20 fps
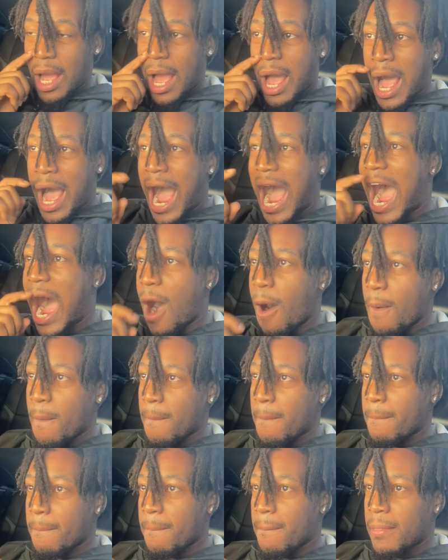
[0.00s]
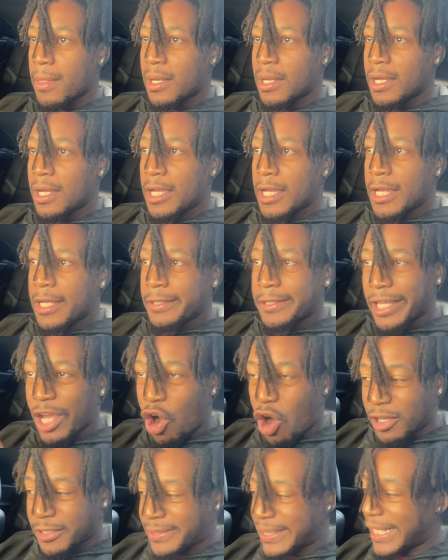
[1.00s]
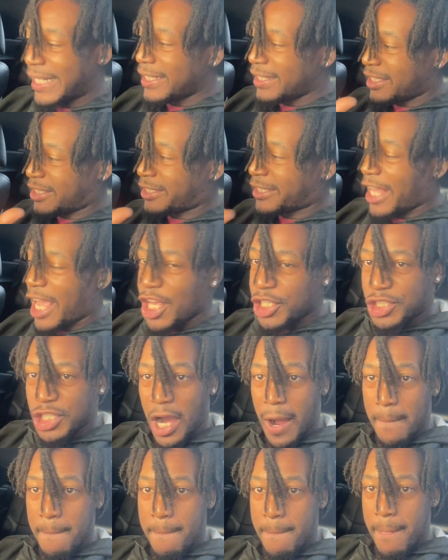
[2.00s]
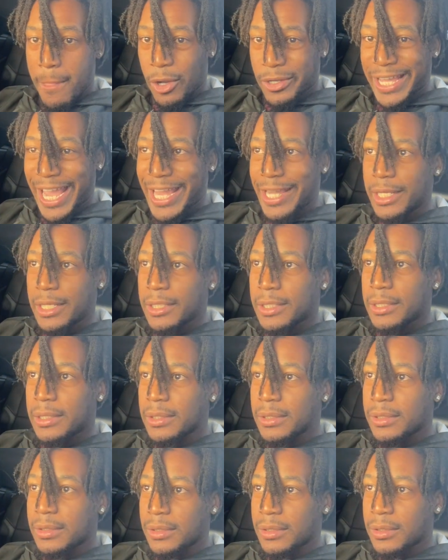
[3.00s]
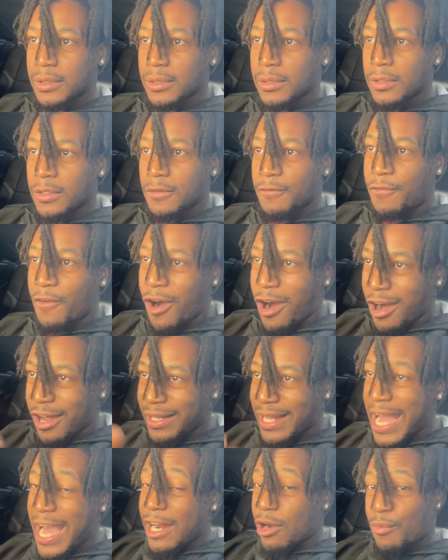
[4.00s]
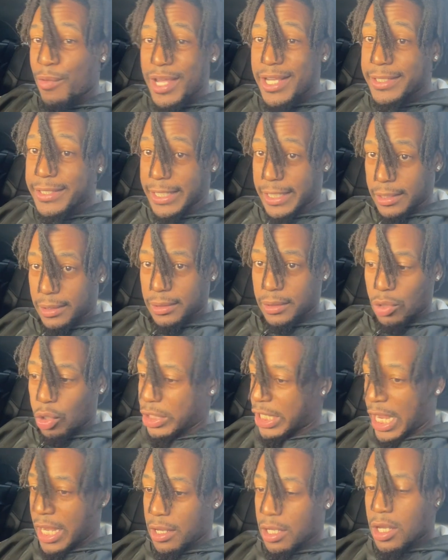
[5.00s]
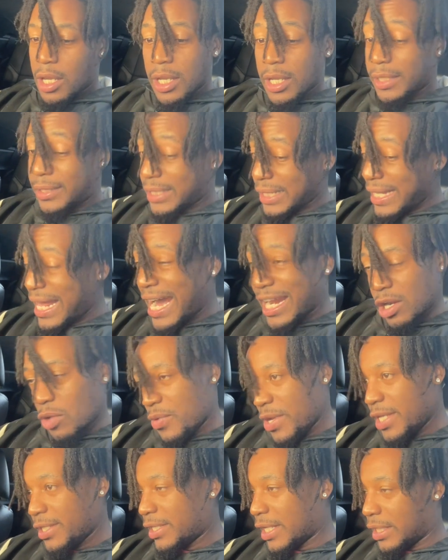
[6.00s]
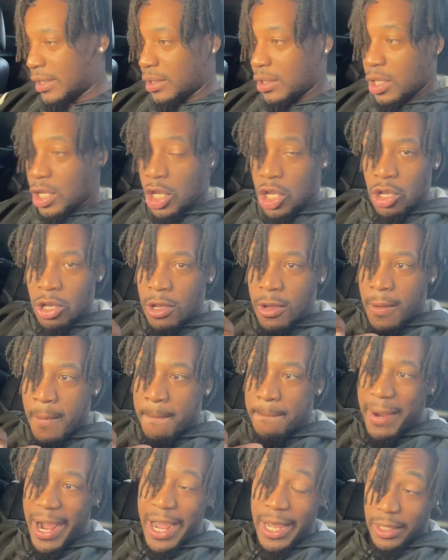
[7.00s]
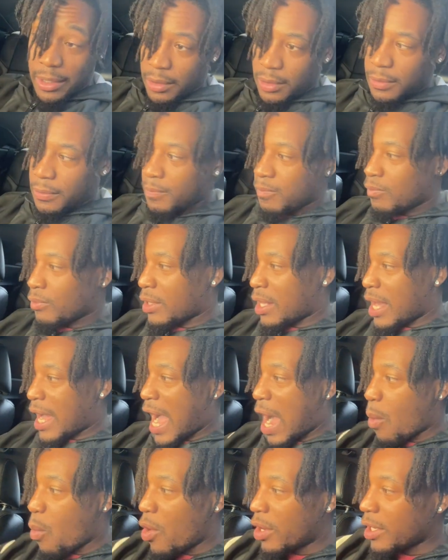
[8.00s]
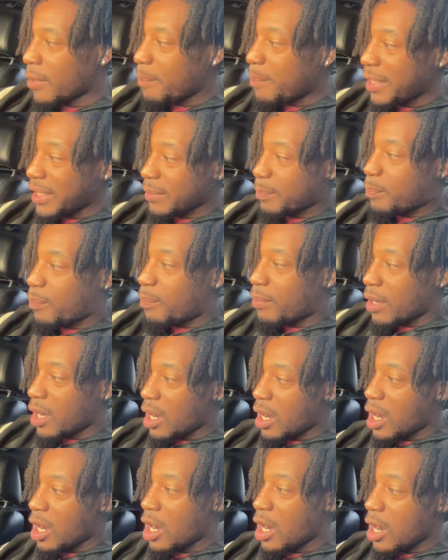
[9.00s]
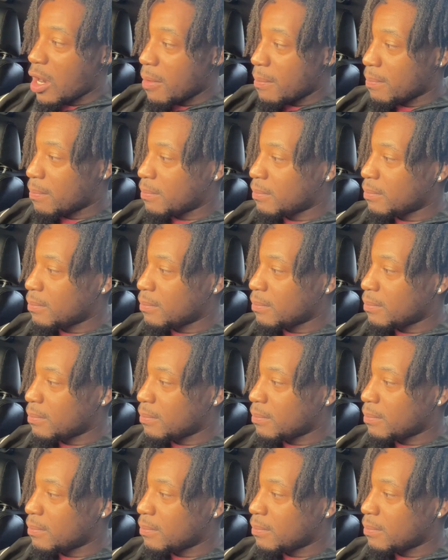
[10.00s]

how they are setting the stage up, okay? For a lot of reason, okay? It's a lot of reason. But I want to um,